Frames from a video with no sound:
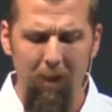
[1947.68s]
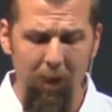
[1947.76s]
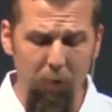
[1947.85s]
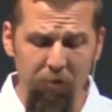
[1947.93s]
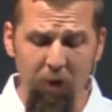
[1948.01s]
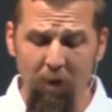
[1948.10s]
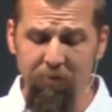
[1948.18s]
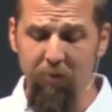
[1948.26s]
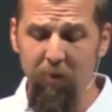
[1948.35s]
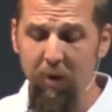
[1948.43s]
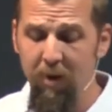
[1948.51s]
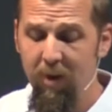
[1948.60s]
There was also
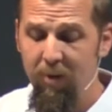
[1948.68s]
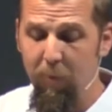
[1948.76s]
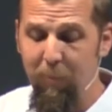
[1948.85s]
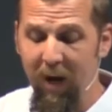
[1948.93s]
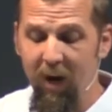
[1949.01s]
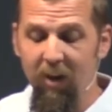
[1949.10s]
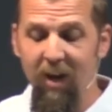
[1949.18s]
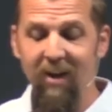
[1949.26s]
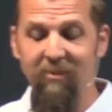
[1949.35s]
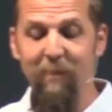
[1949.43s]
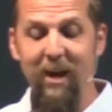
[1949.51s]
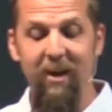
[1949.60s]
the, the
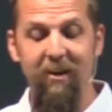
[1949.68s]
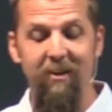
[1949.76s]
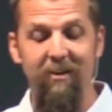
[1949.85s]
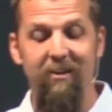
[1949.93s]
paralyzed man